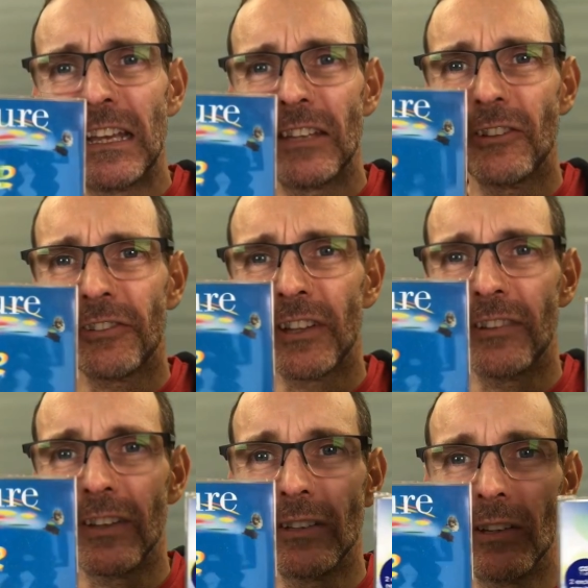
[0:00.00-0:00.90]
just
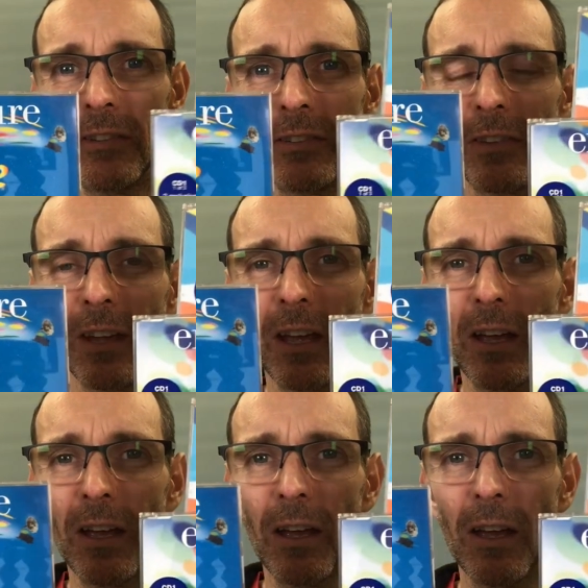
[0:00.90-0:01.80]
continues
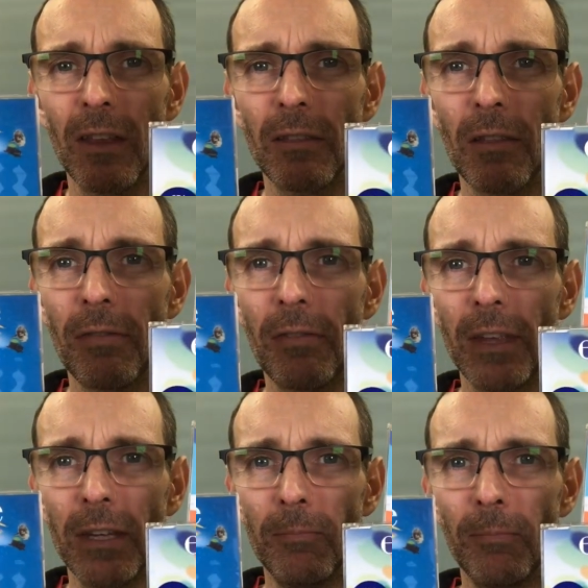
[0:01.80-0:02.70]
the
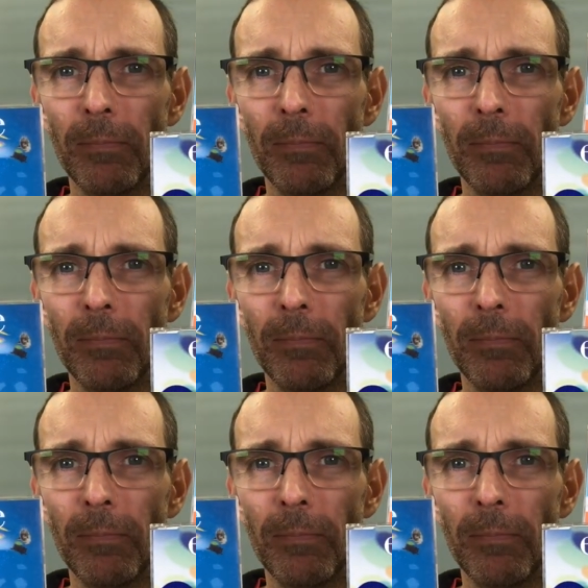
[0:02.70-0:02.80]
theme.